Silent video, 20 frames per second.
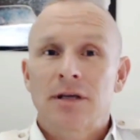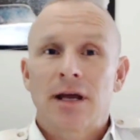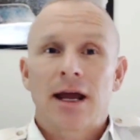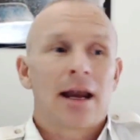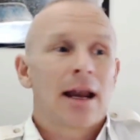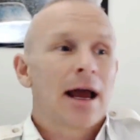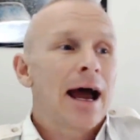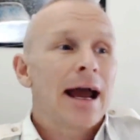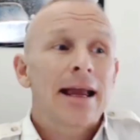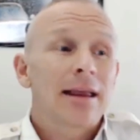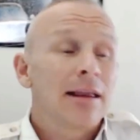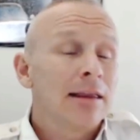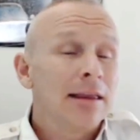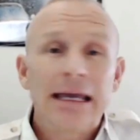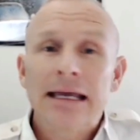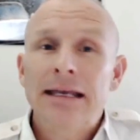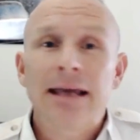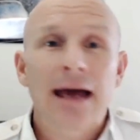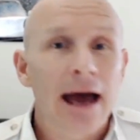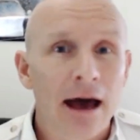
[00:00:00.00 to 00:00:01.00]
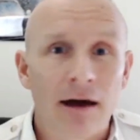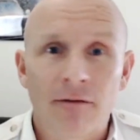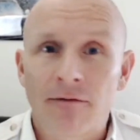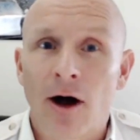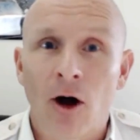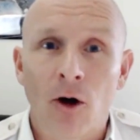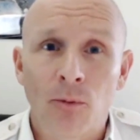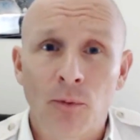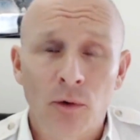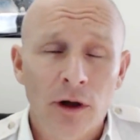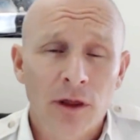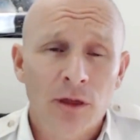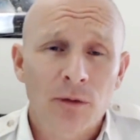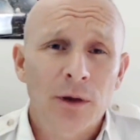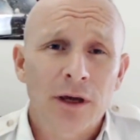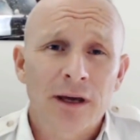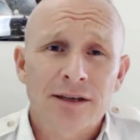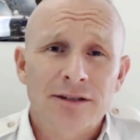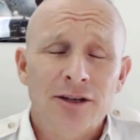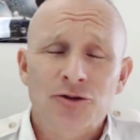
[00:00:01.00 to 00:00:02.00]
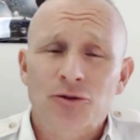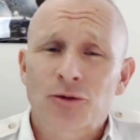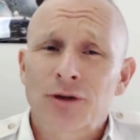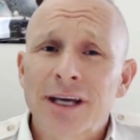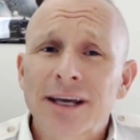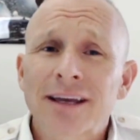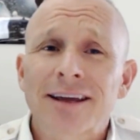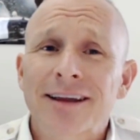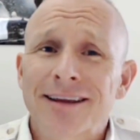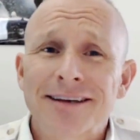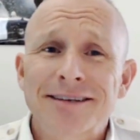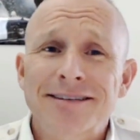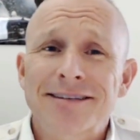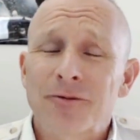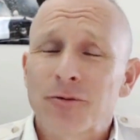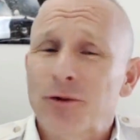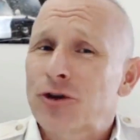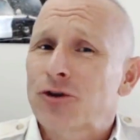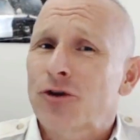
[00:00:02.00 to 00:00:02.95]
and I need to have help with, because it's ridiculous that